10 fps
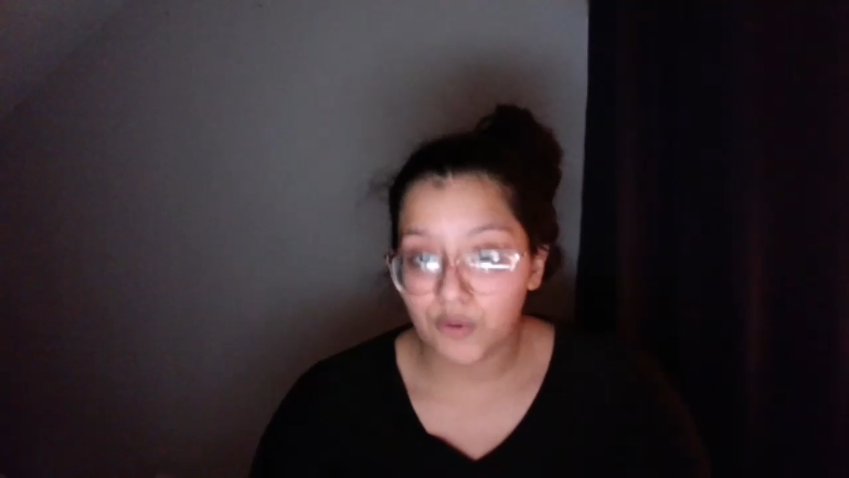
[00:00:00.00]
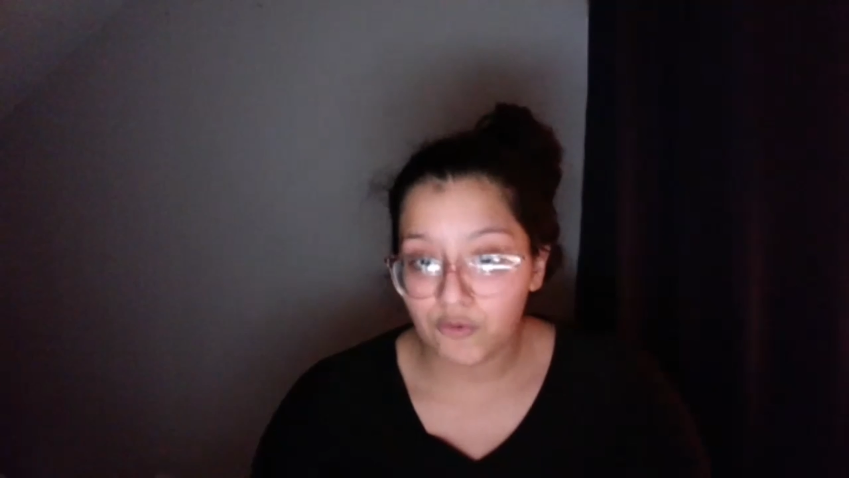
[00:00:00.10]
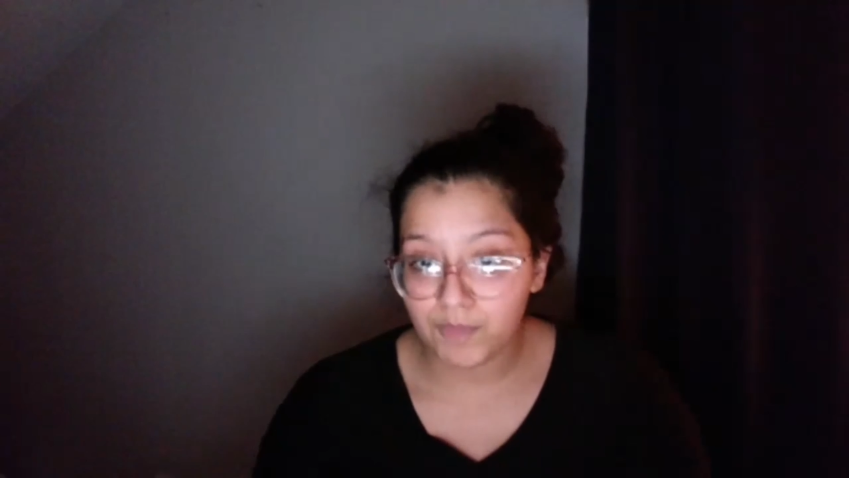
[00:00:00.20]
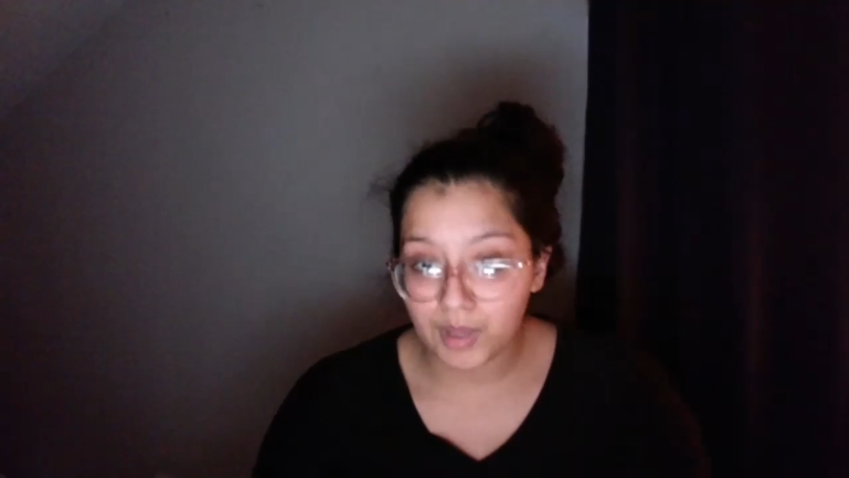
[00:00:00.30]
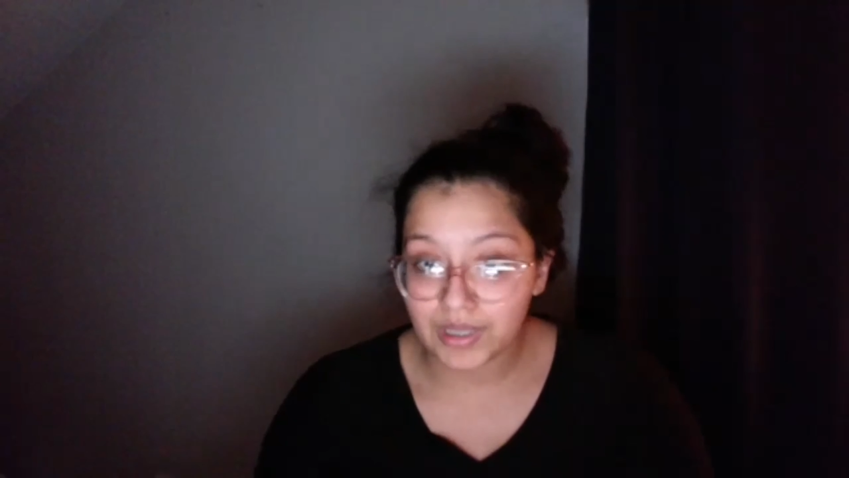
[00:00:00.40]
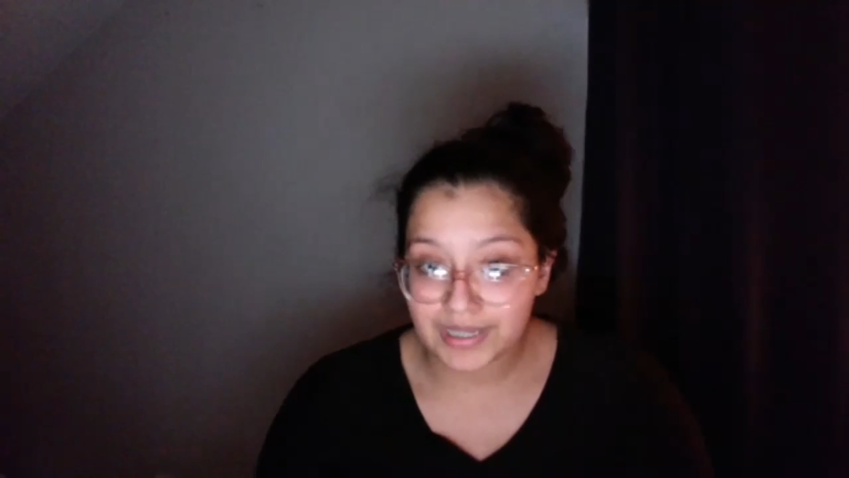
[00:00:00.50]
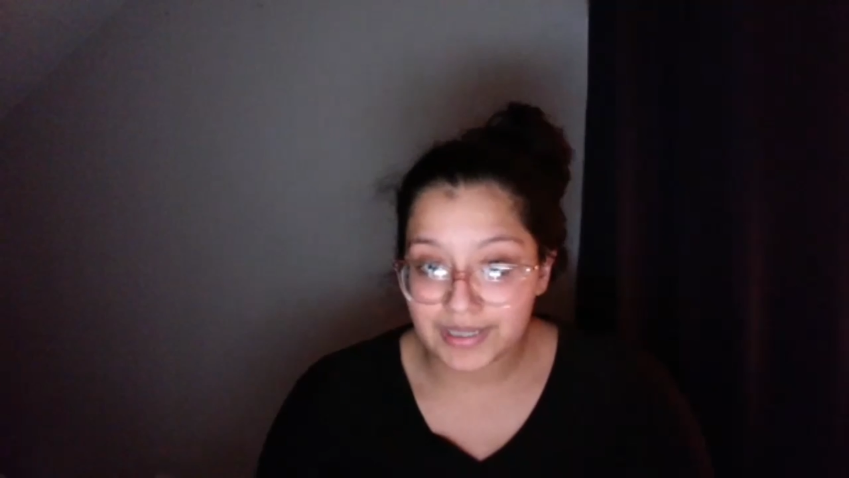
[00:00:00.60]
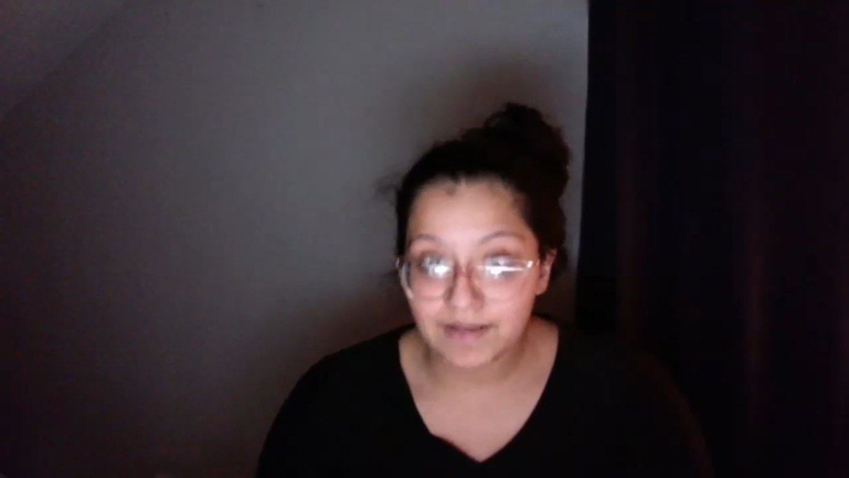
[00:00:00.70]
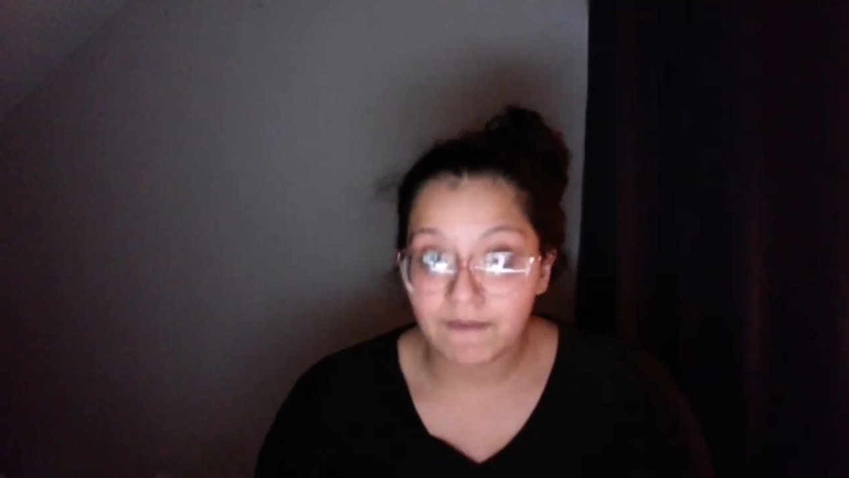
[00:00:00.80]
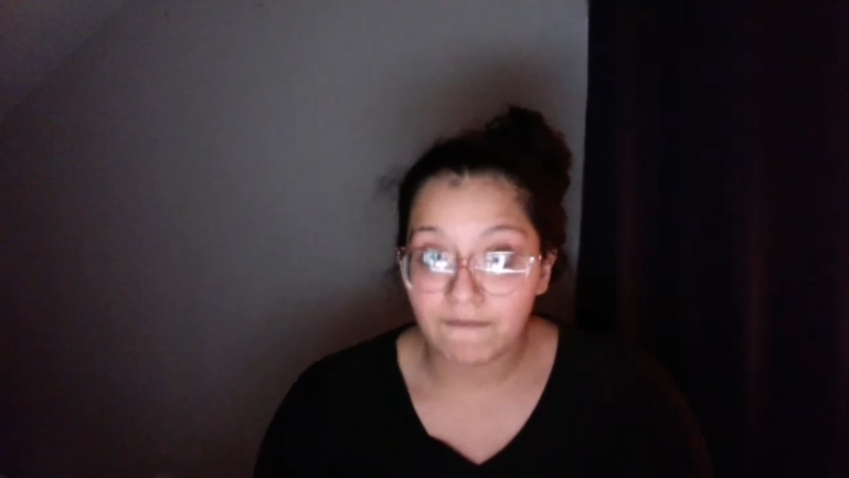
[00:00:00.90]
police
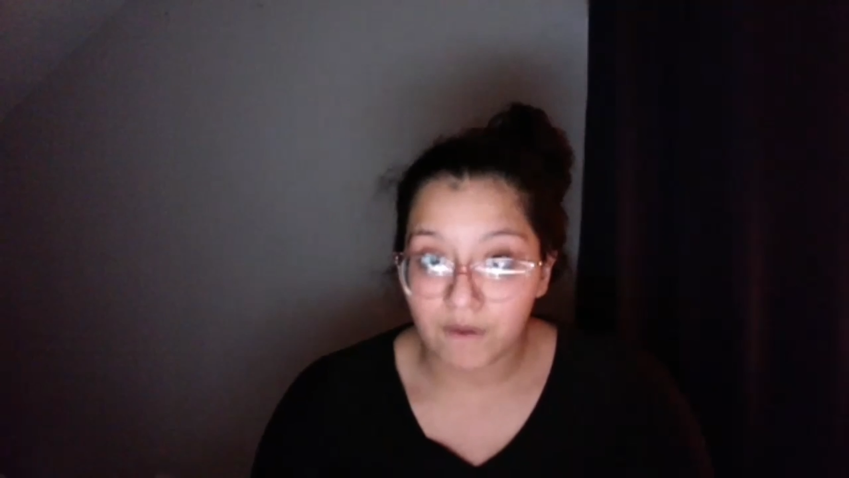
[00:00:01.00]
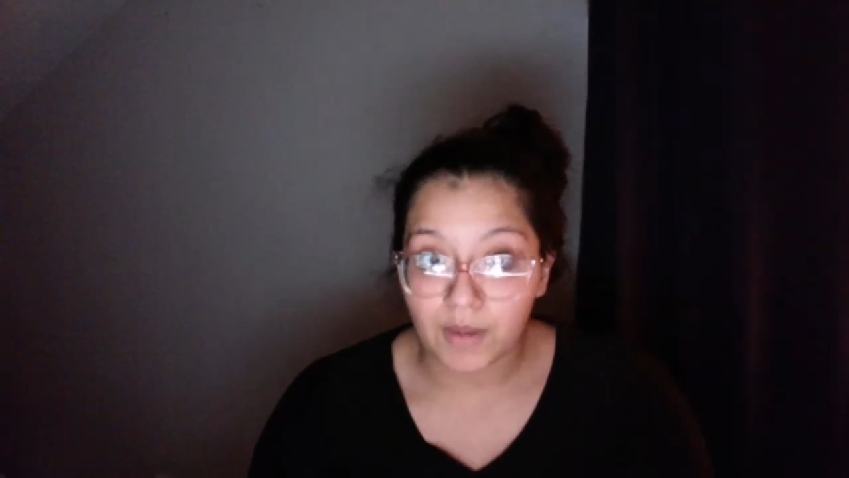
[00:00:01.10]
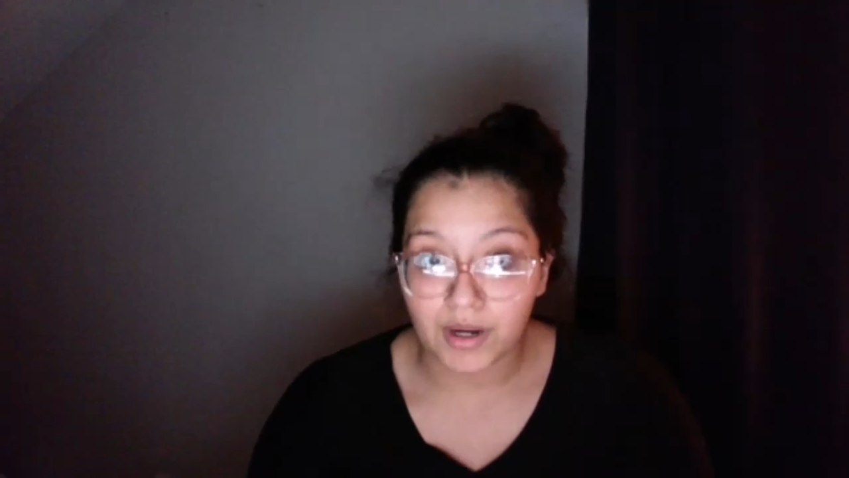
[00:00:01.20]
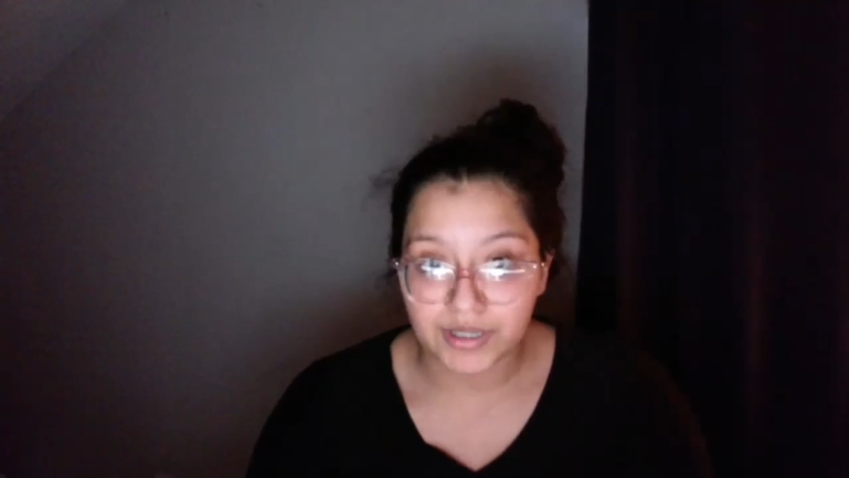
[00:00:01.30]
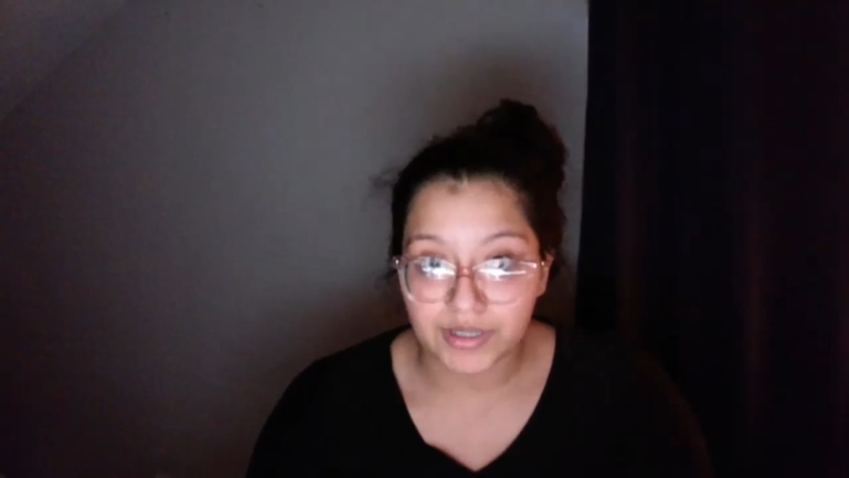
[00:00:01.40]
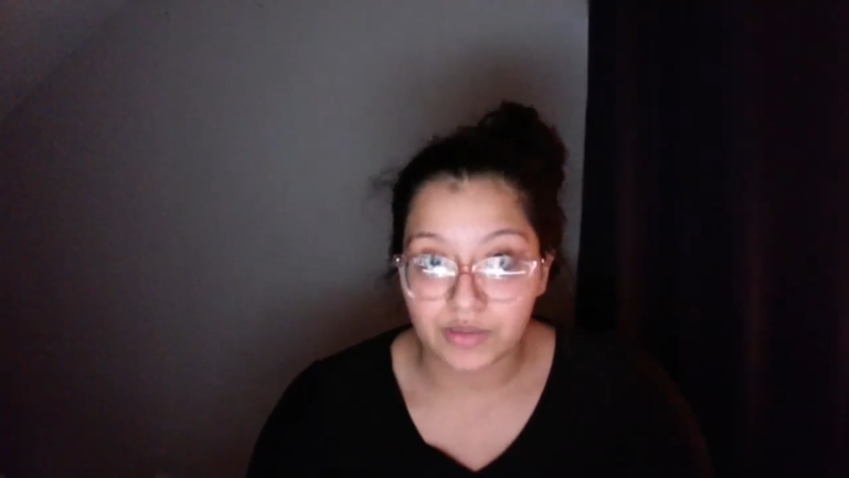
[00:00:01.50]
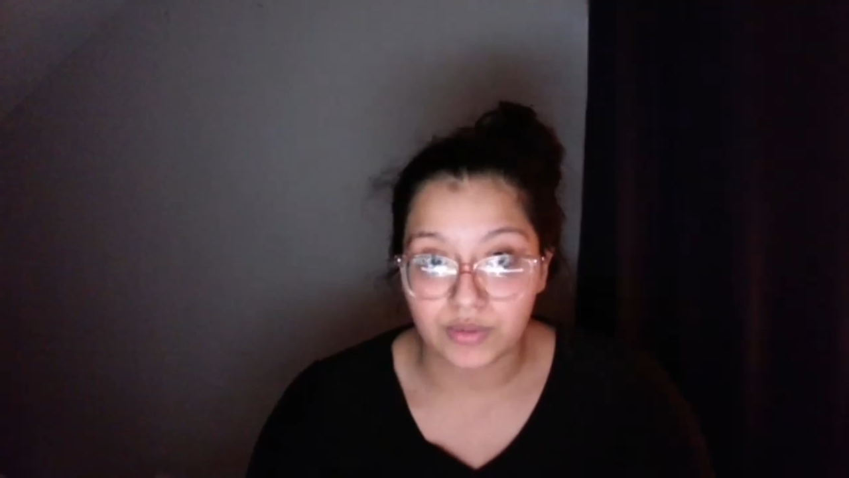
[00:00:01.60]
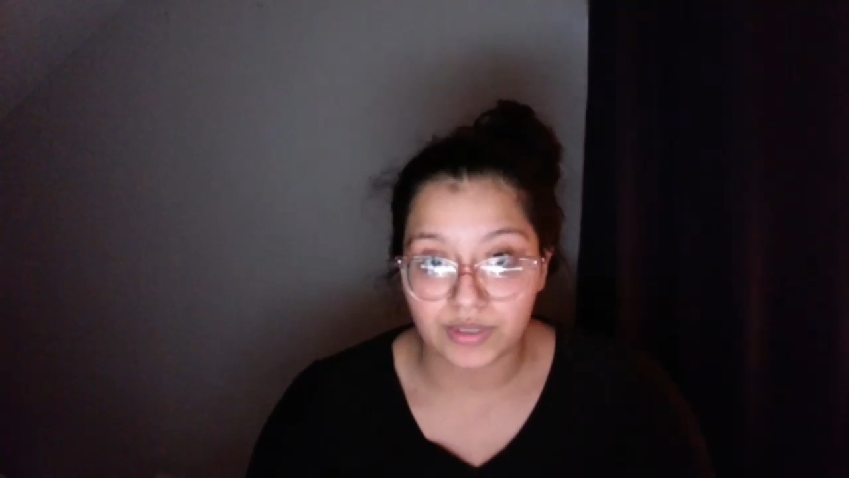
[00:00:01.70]
from our schools.